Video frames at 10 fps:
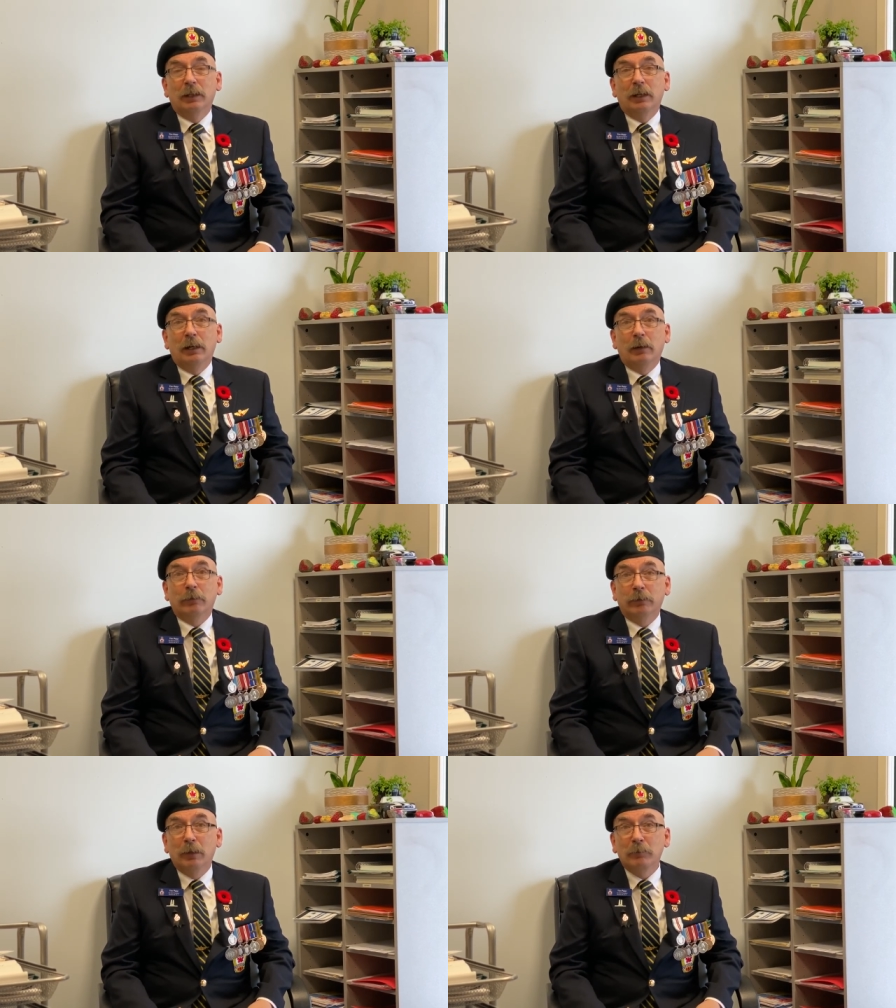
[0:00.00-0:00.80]
uh,
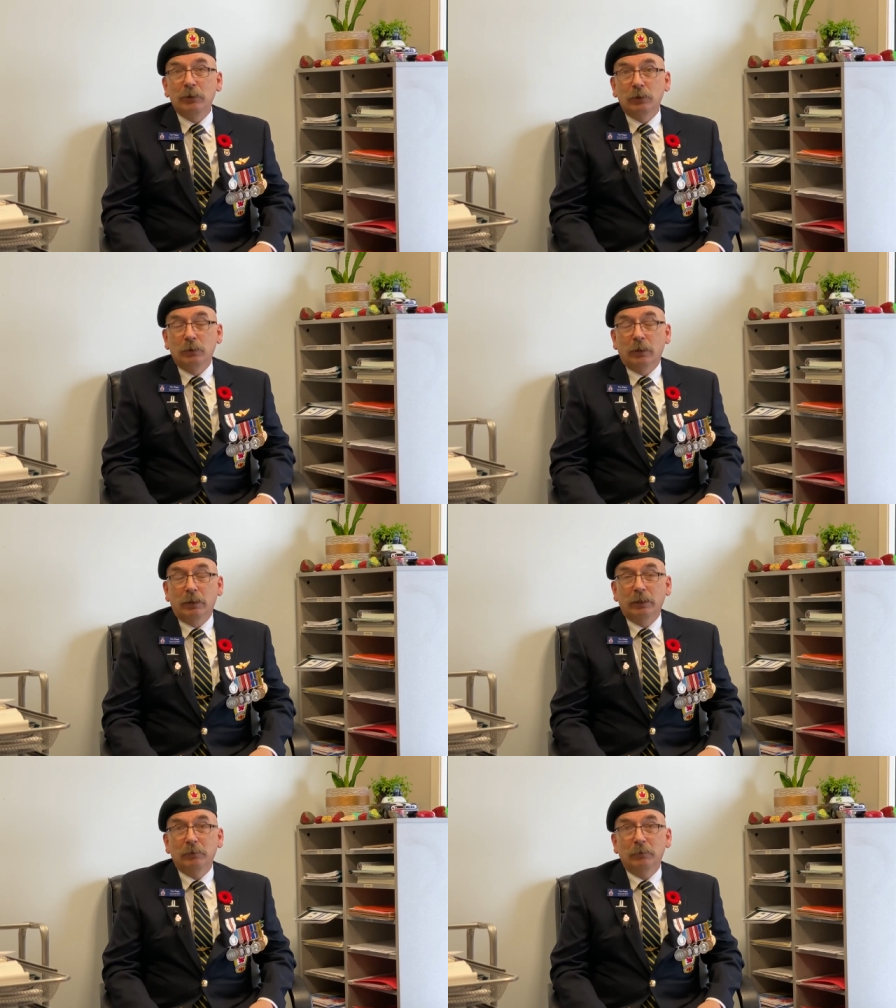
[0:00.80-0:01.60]
from the
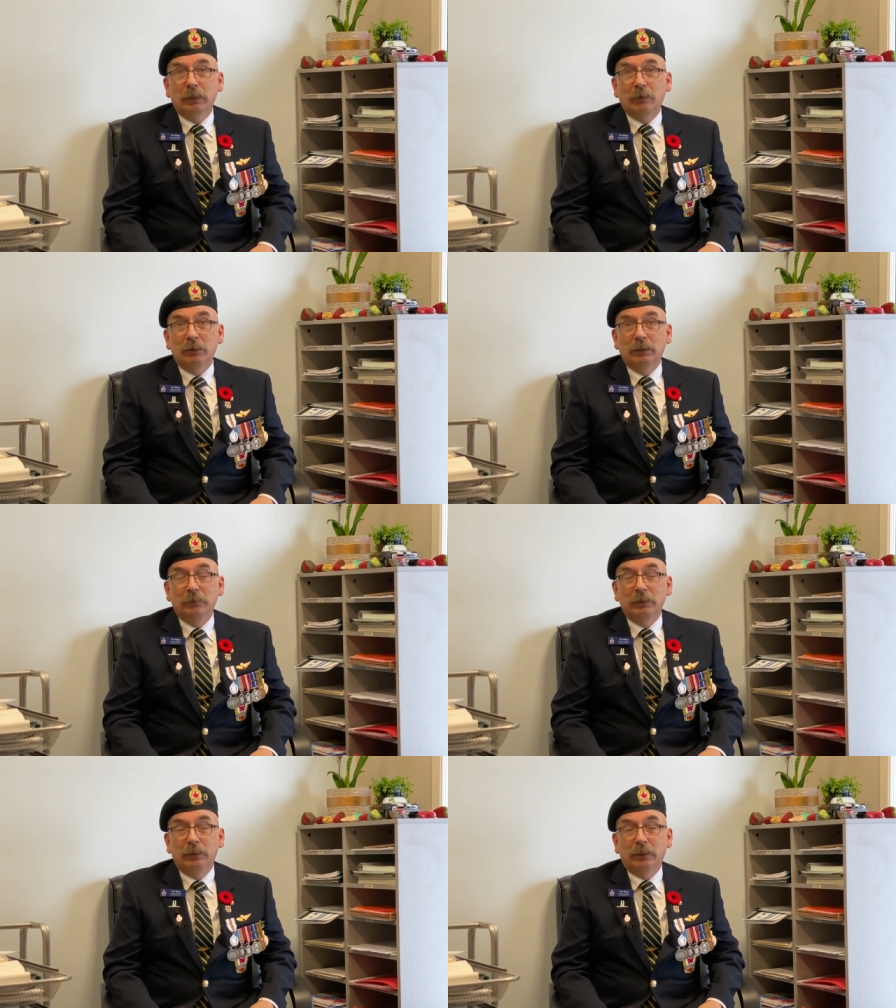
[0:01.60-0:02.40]
Yukon when I was
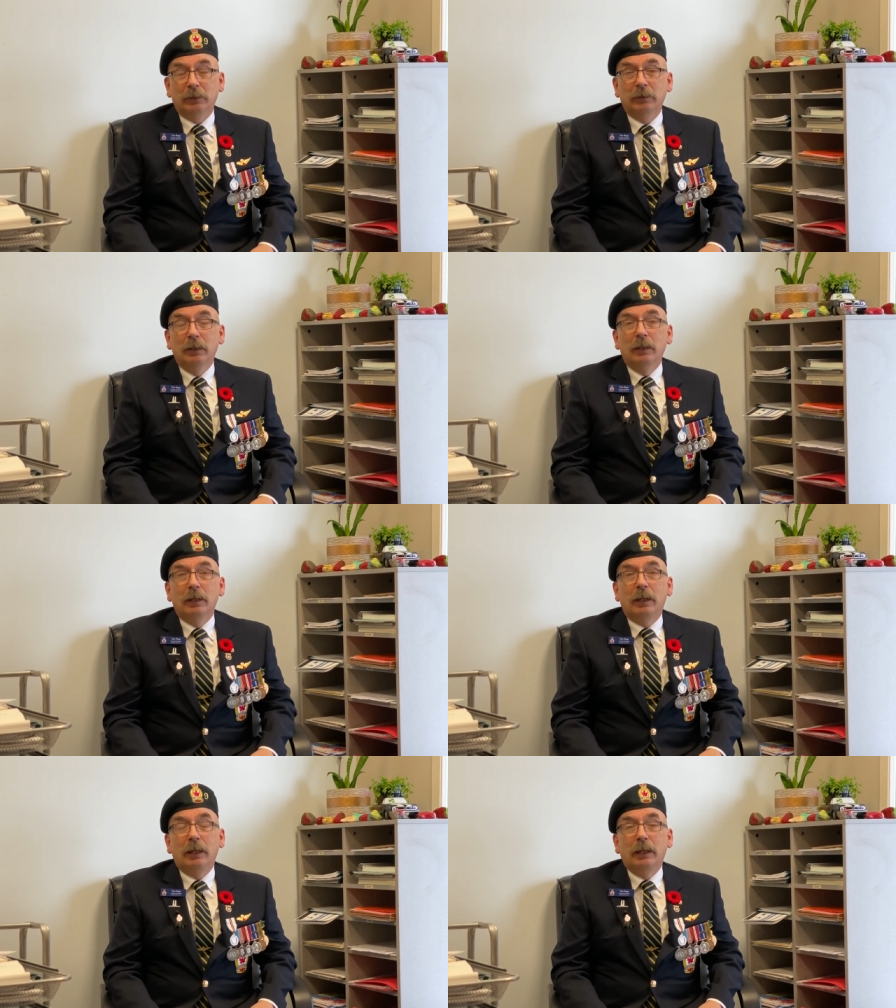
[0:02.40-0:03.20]
living there,
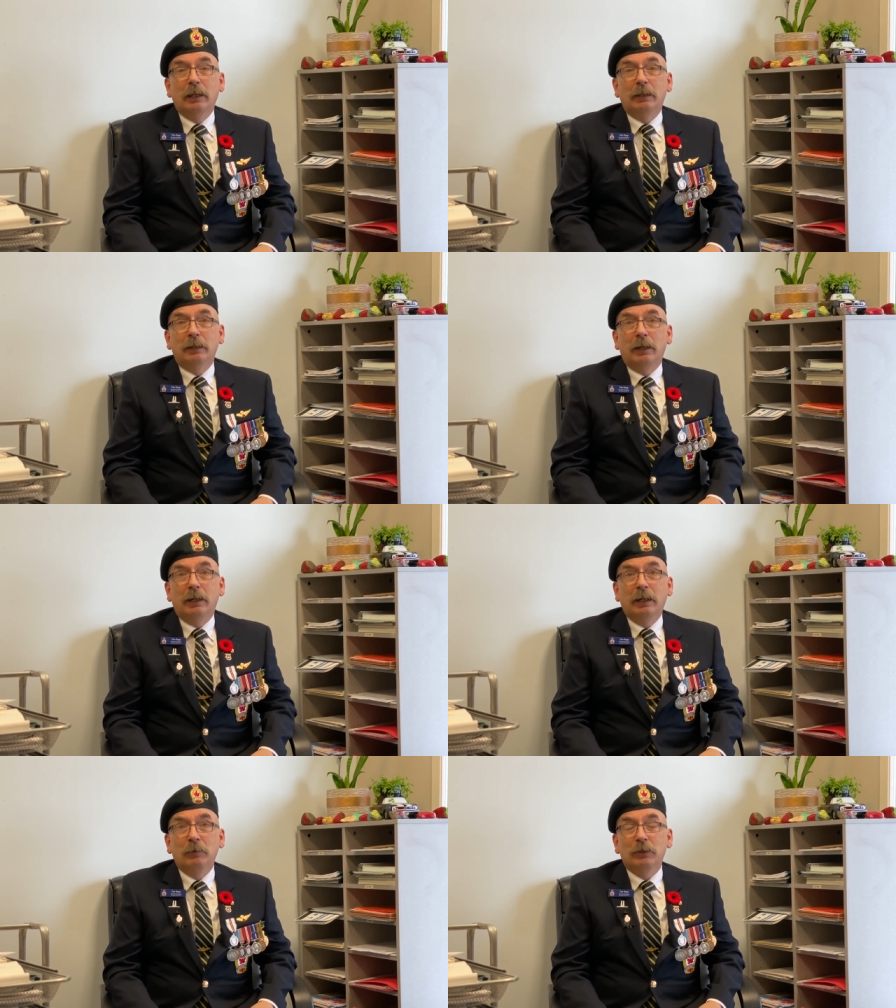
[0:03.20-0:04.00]
and
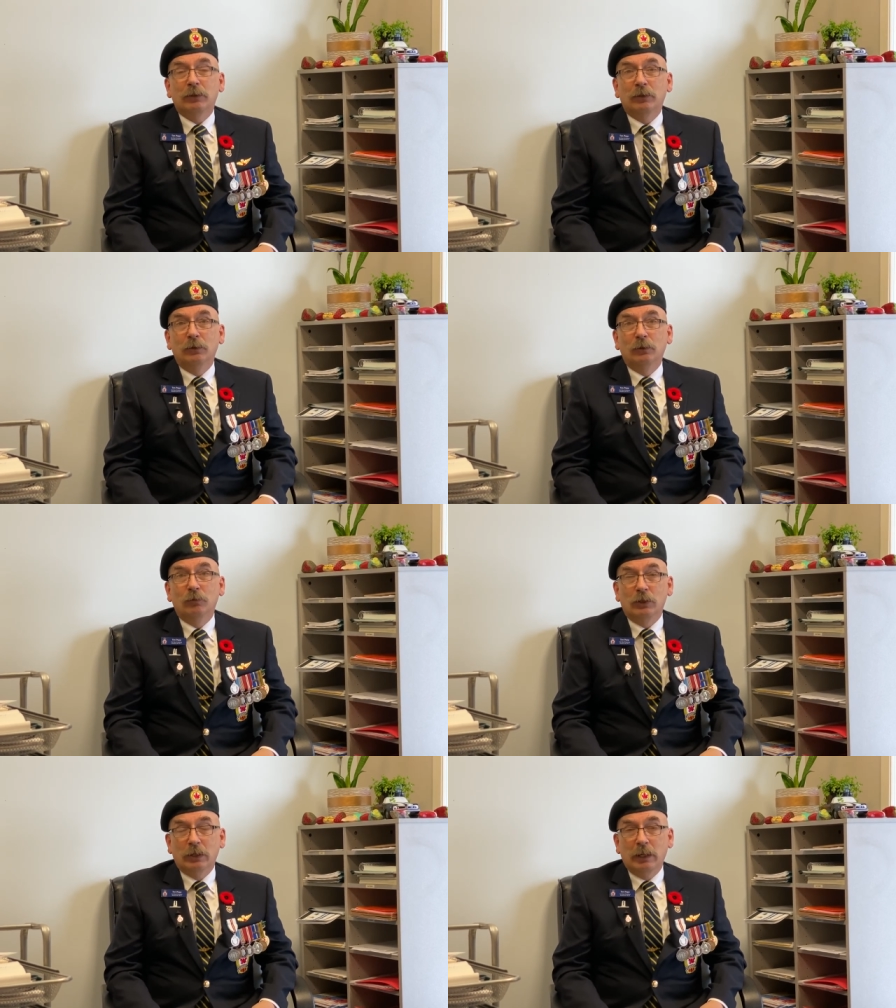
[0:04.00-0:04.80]
I went to
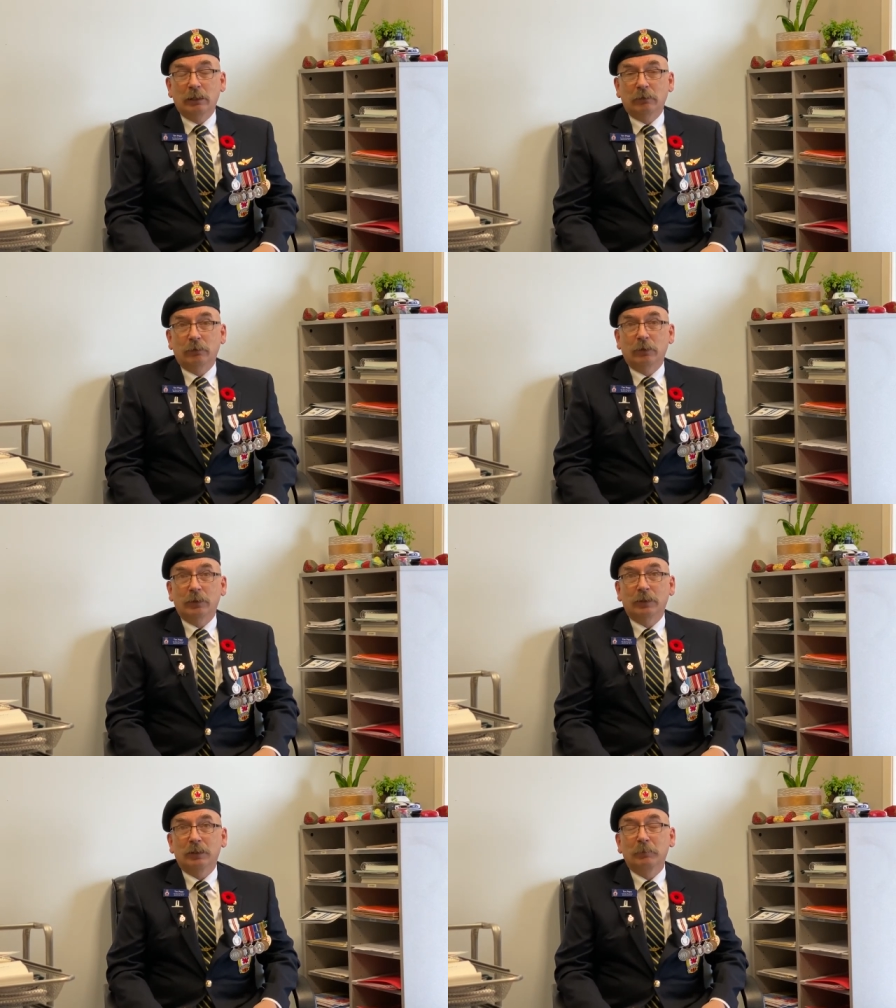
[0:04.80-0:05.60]
Regina for
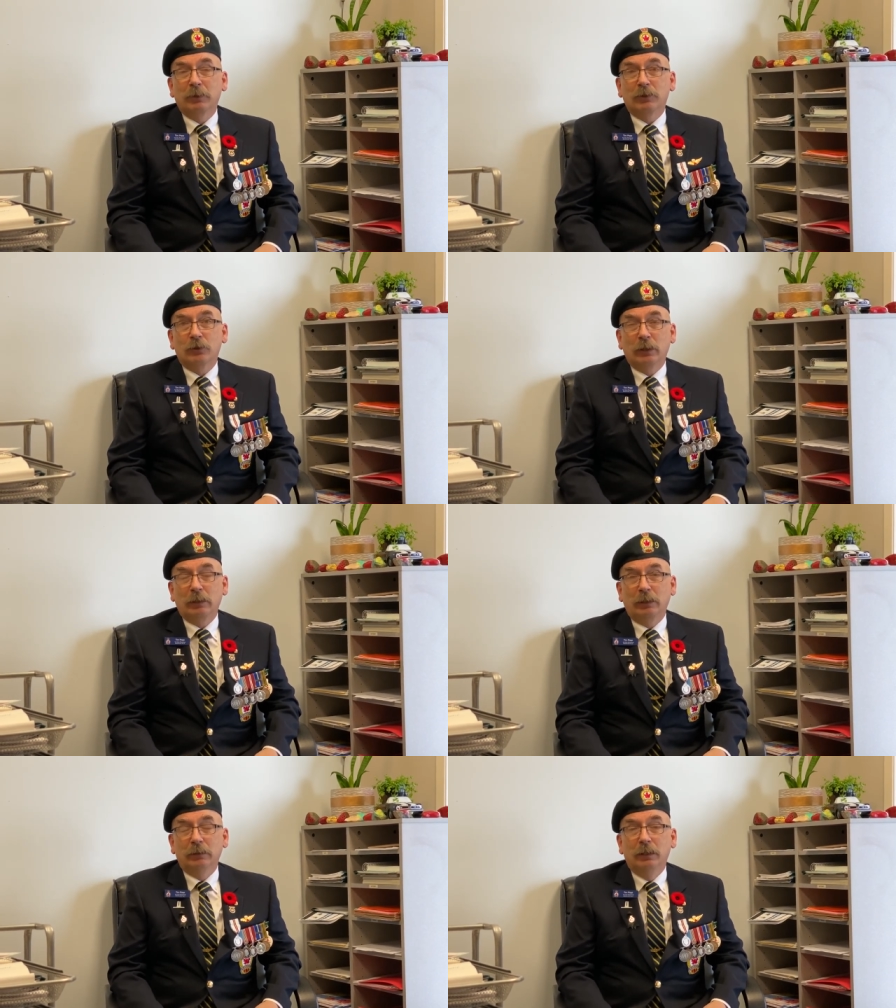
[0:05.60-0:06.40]
six months
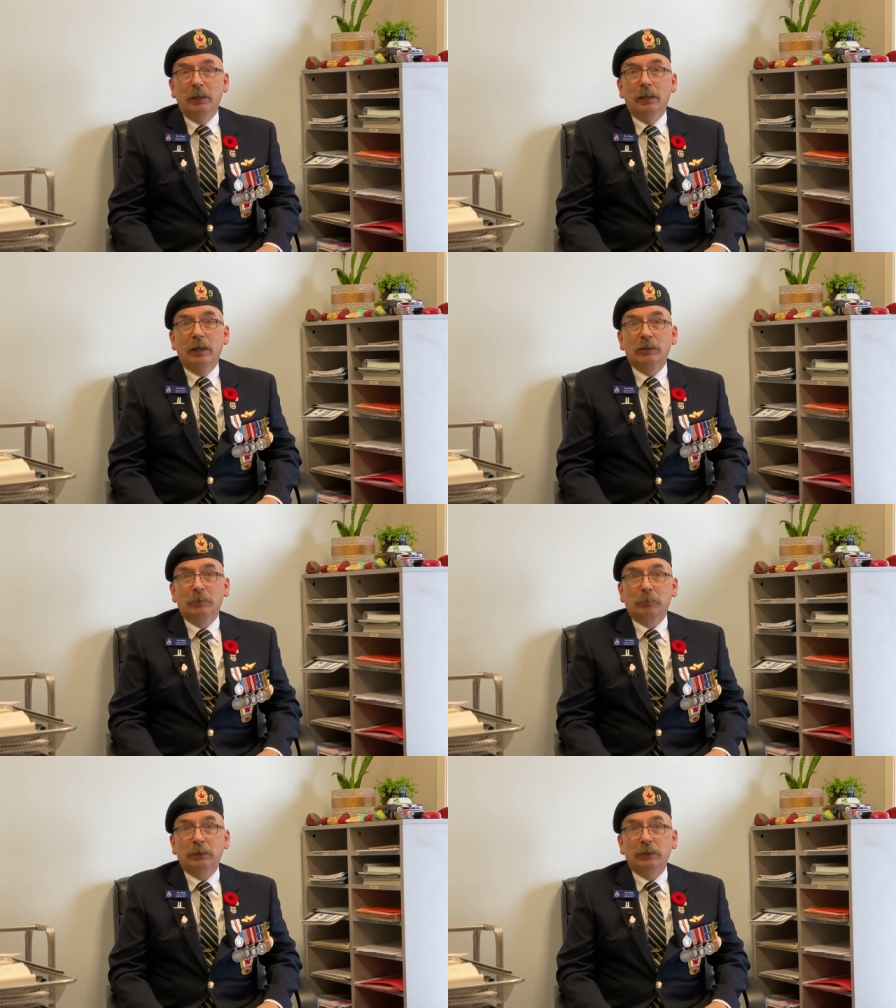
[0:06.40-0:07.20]
training as a
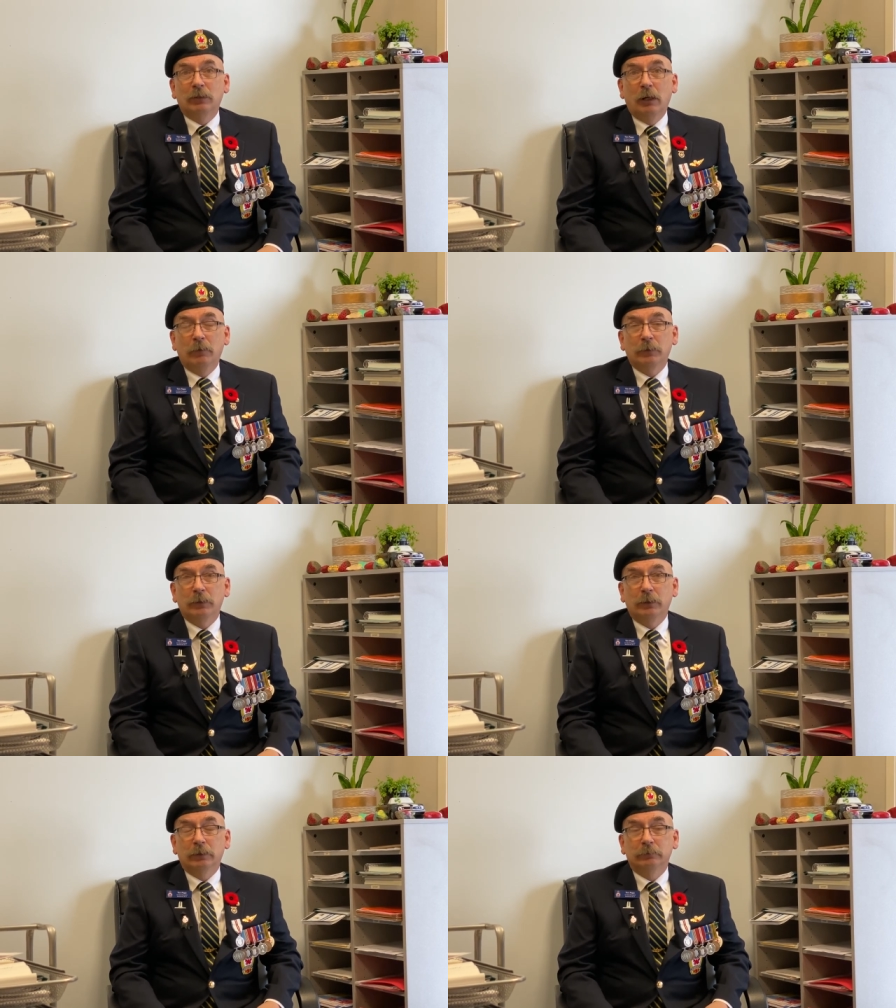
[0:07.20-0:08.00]
police
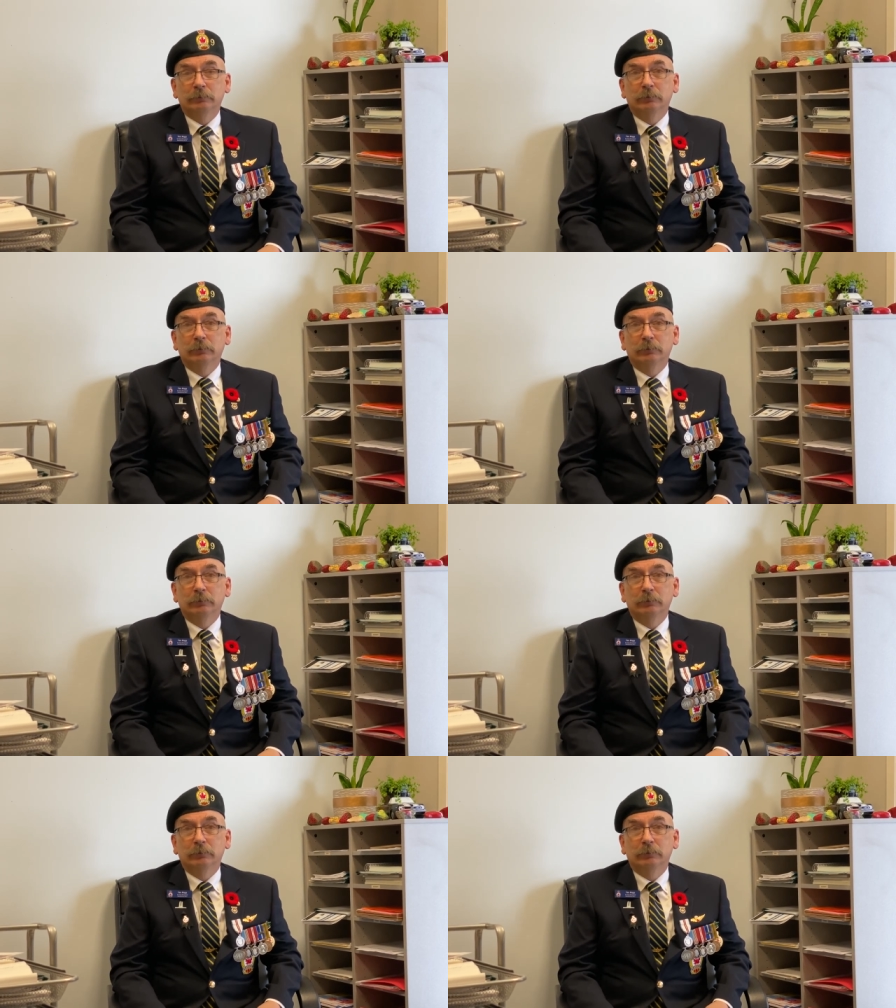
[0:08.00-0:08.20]
officer.